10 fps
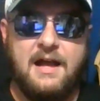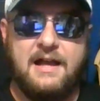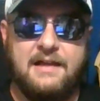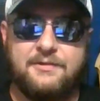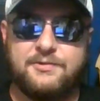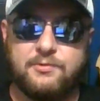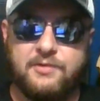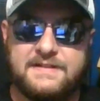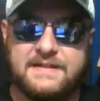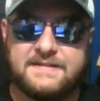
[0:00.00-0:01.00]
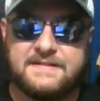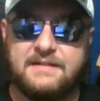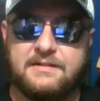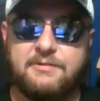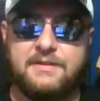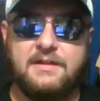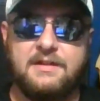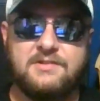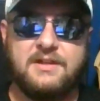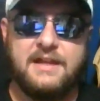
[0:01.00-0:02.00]
there's a really tense scene there with the
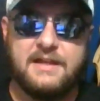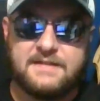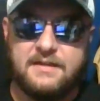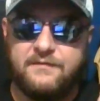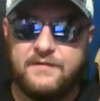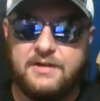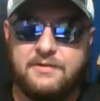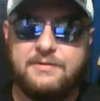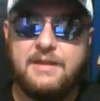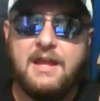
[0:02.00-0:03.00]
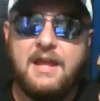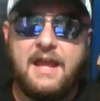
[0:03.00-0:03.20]
ninja. He gets on the phone